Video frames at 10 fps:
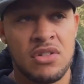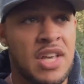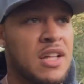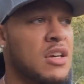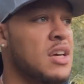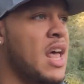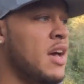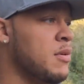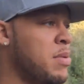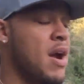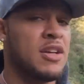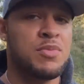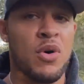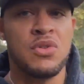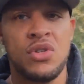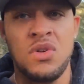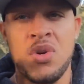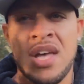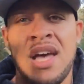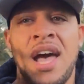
or take a look at how your parents spoke to you,